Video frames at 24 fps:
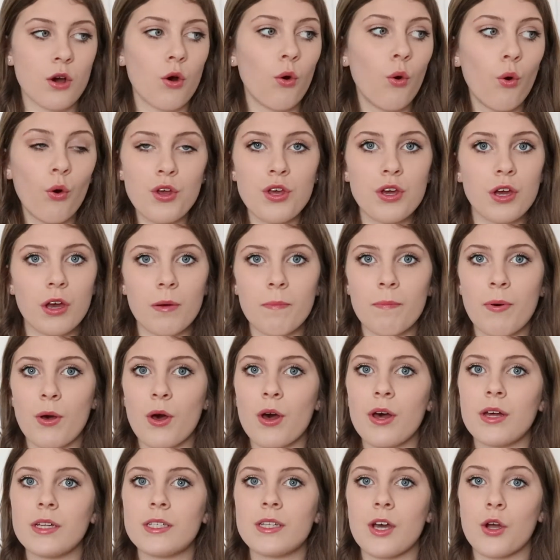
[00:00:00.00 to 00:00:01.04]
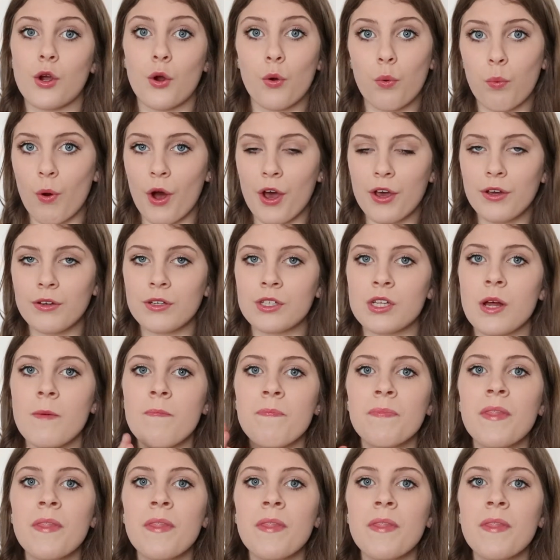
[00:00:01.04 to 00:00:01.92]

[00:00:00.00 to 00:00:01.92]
or you can put a quote,